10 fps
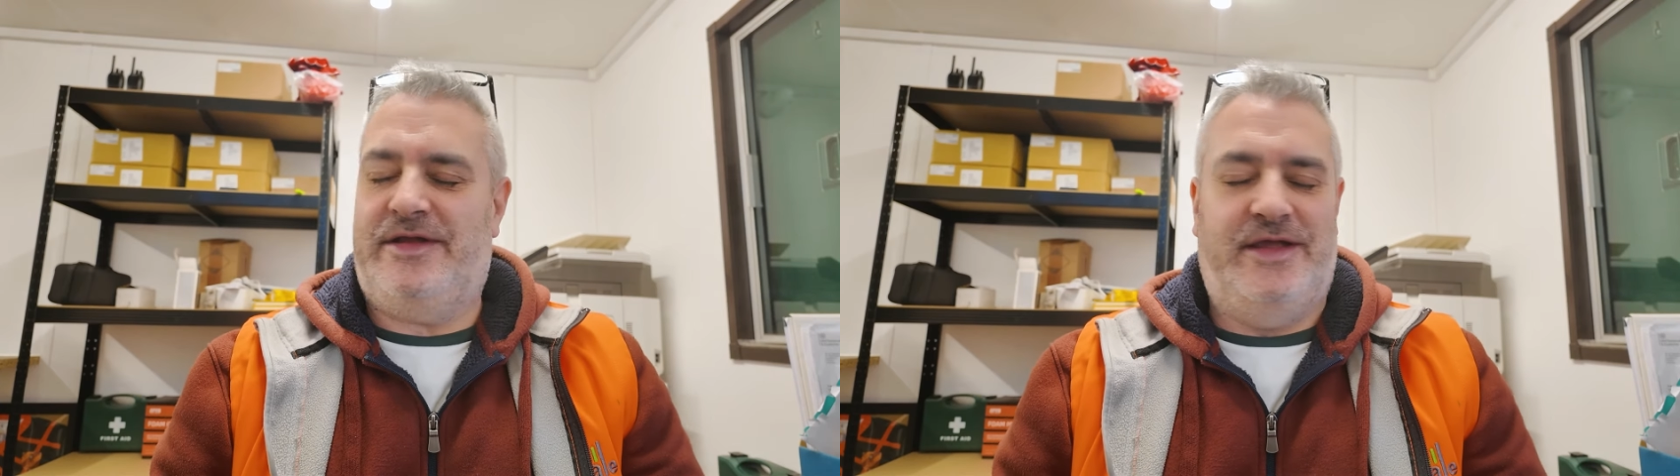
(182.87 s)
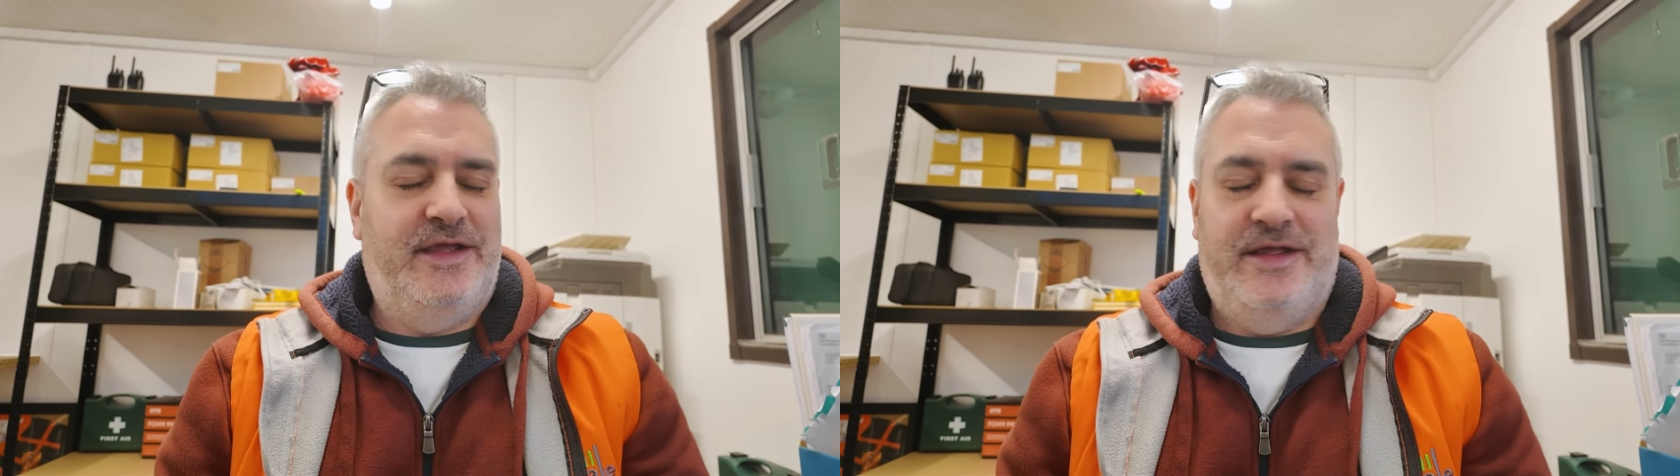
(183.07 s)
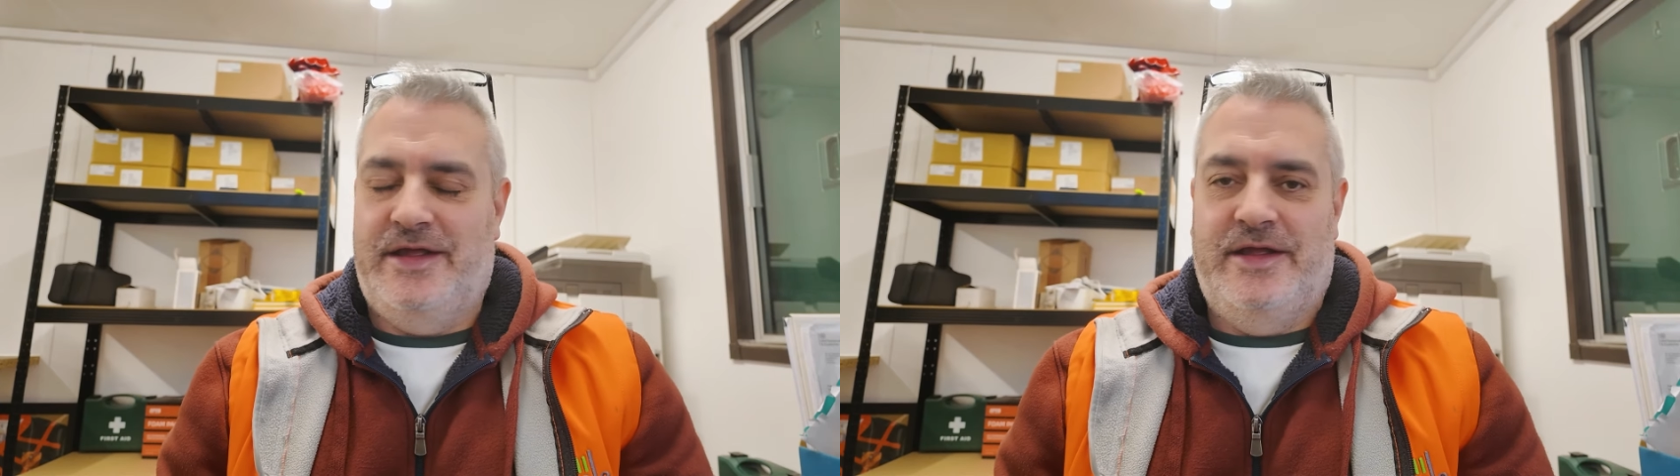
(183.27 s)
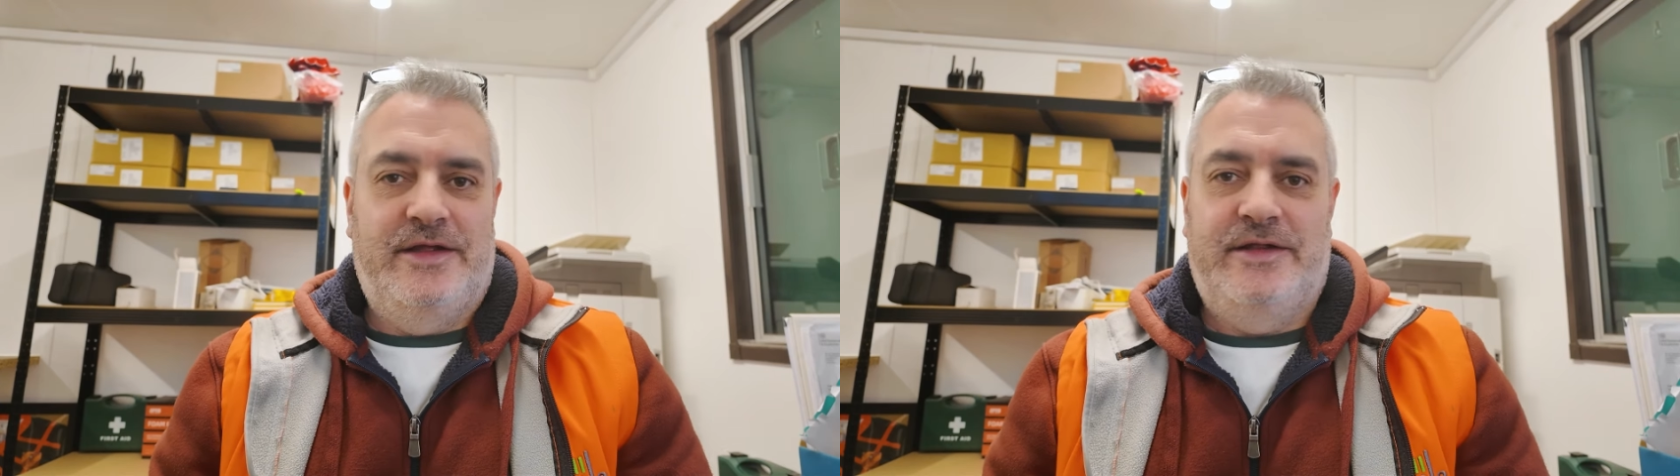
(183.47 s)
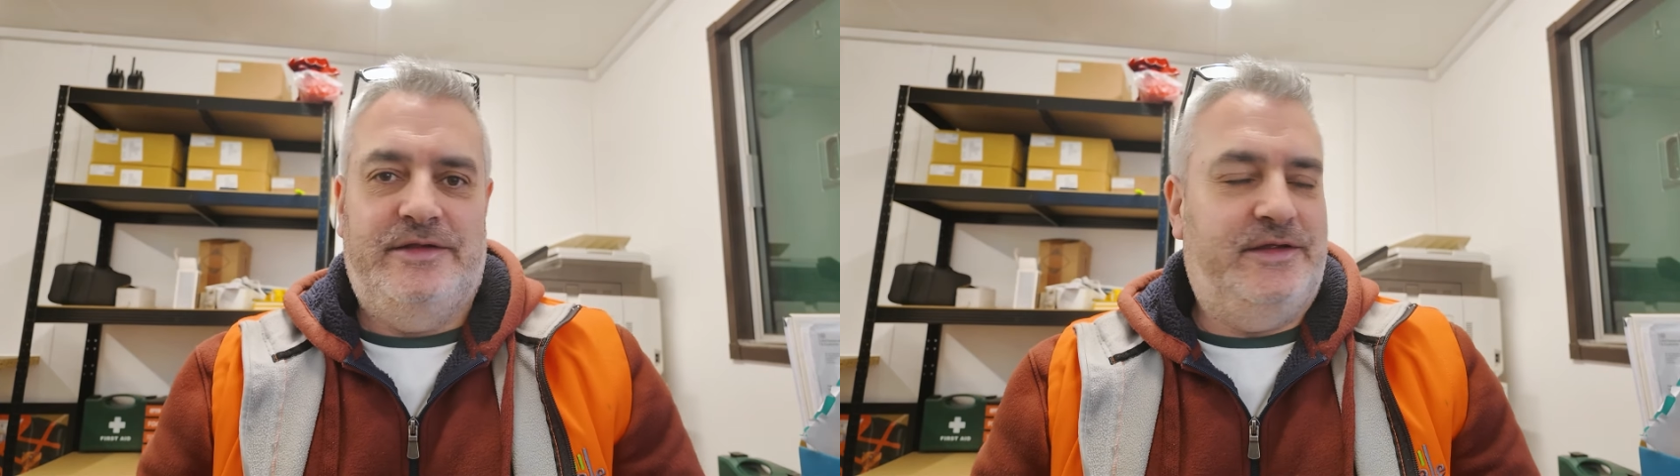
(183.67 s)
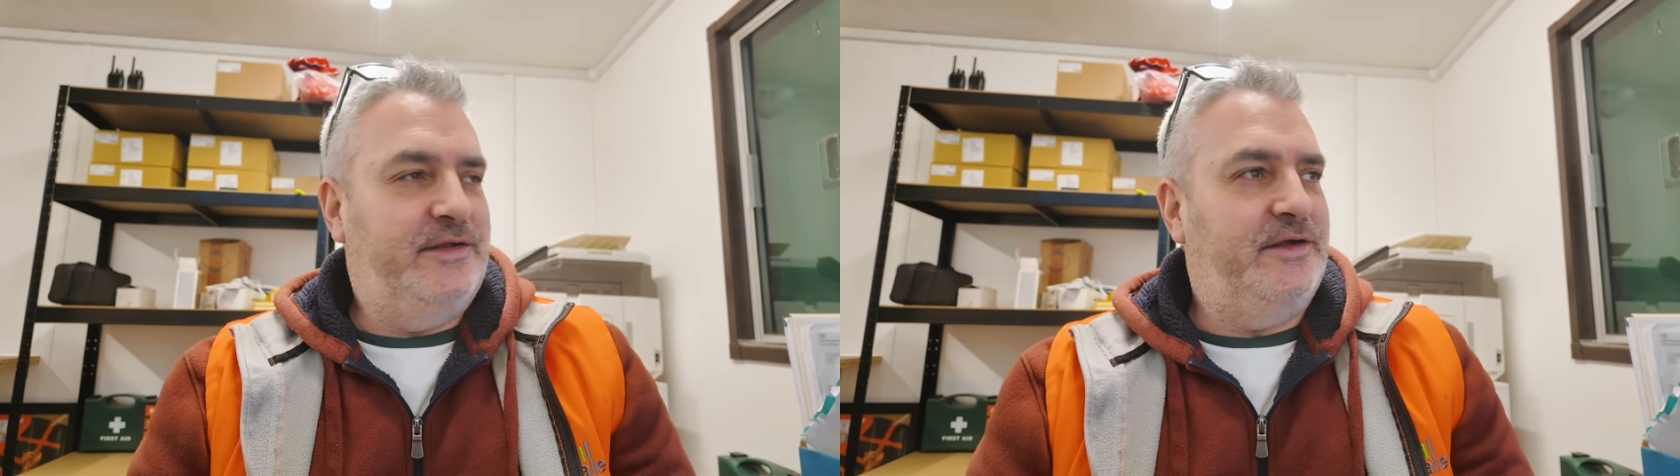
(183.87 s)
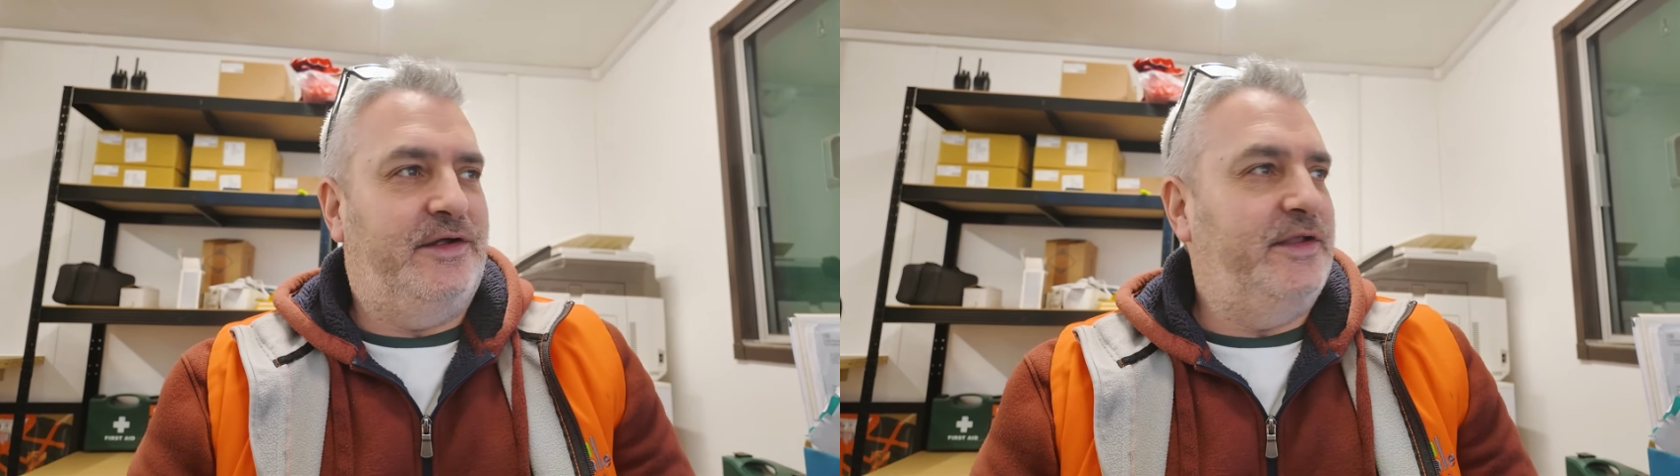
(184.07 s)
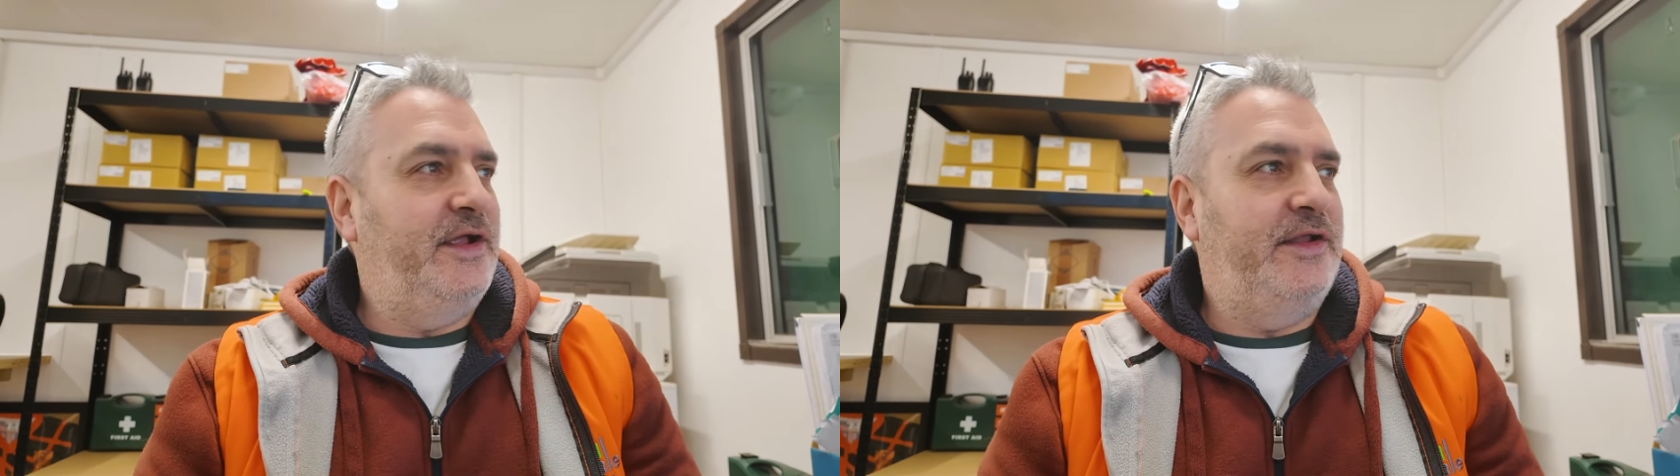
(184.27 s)
it, you know,
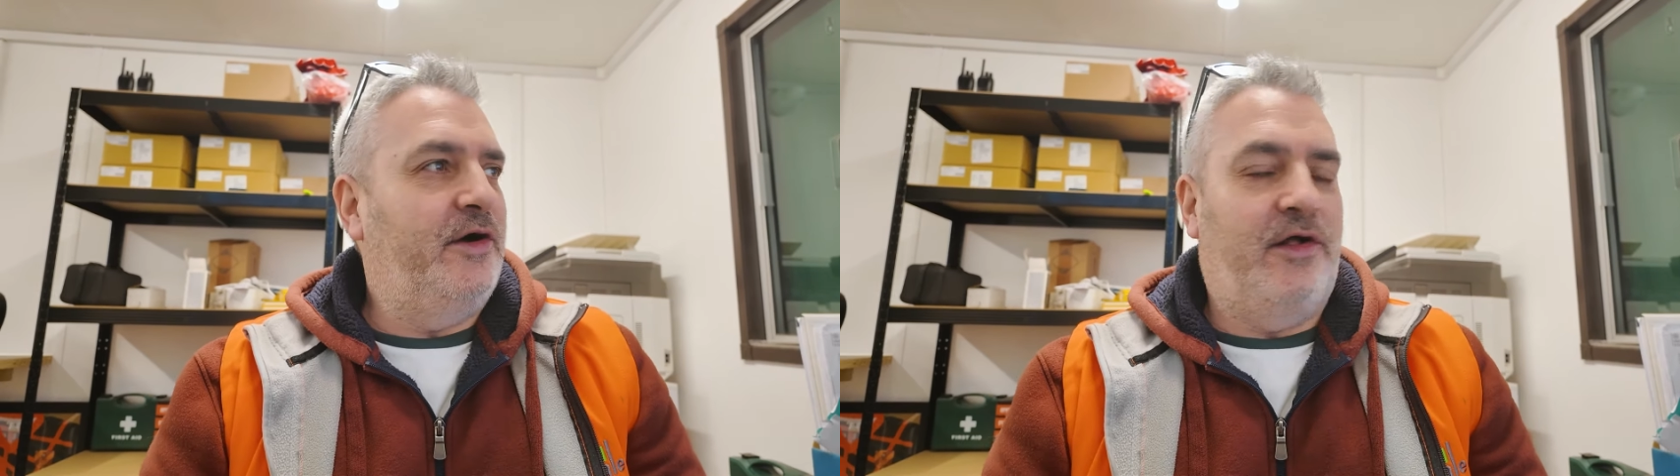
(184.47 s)
and, and